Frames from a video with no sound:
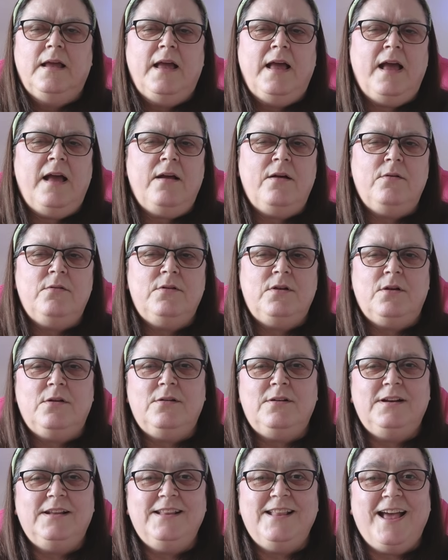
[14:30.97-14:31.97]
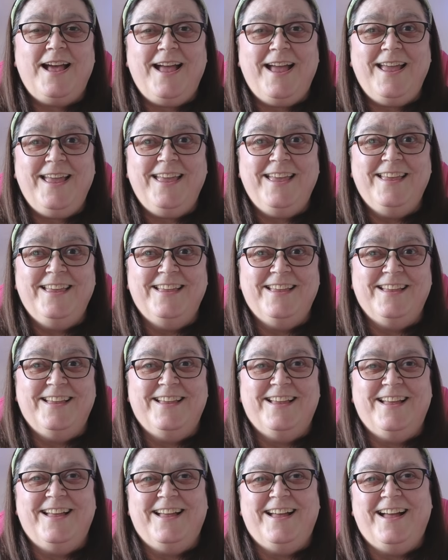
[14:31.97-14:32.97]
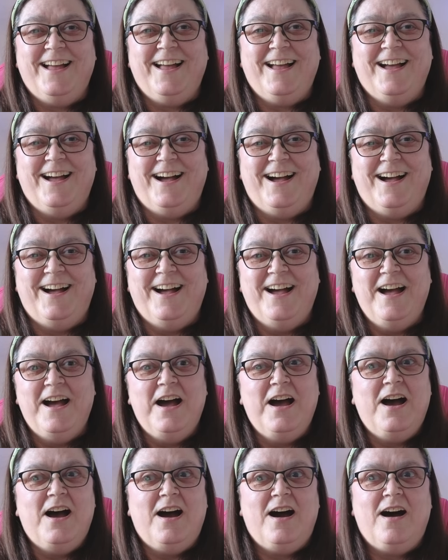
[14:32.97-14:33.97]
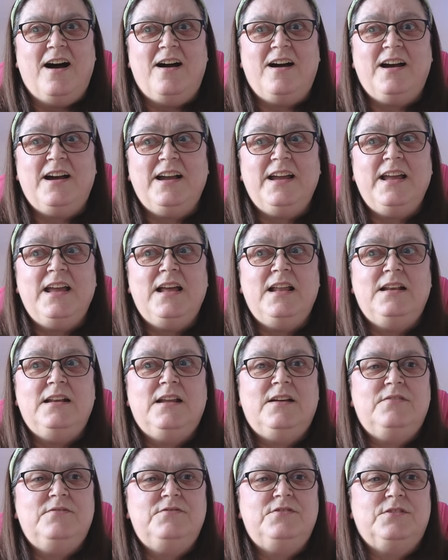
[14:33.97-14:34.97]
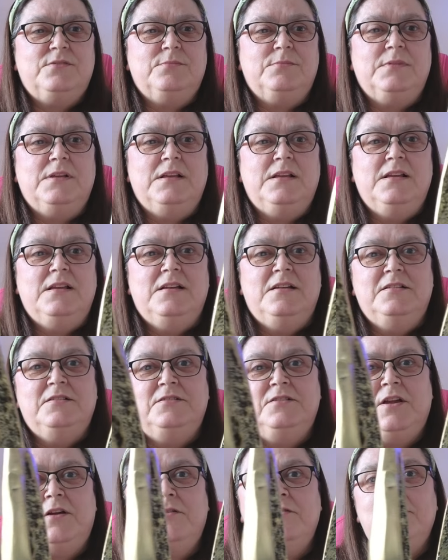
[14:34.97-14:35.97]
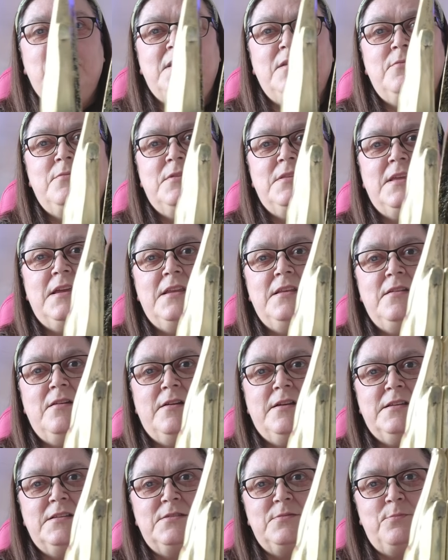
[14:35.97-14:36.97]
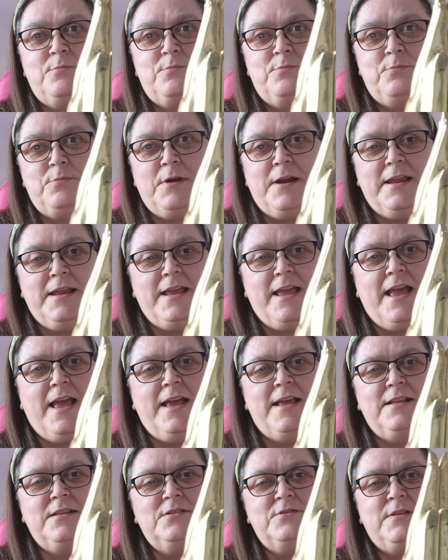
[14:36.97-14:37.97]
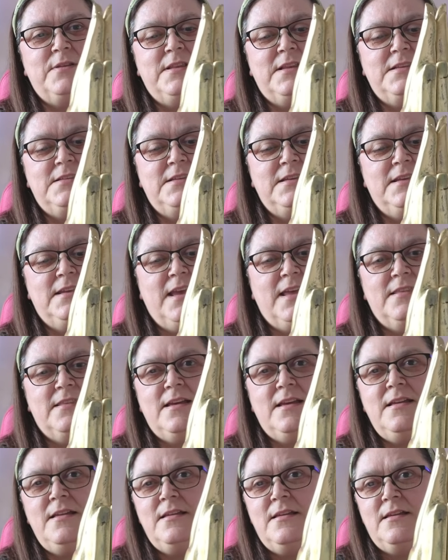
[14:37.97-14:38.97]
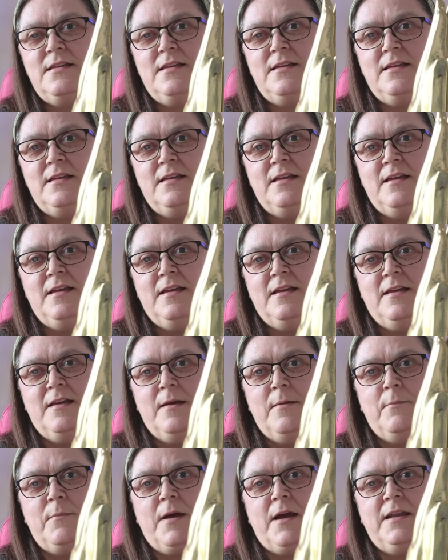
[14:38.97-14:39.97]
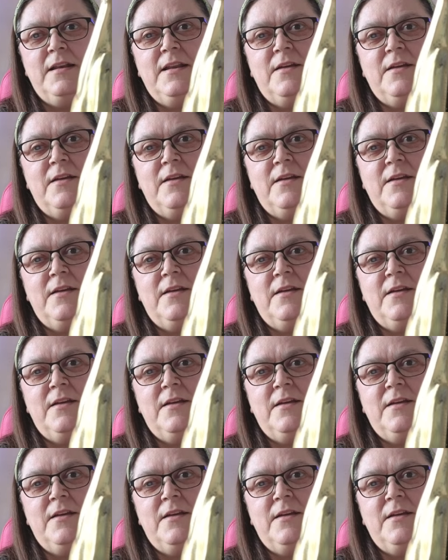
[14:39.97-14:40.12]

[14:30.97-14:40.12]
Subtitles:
how cool are they? I loved them. Not only were they nice praying hands when they're together, I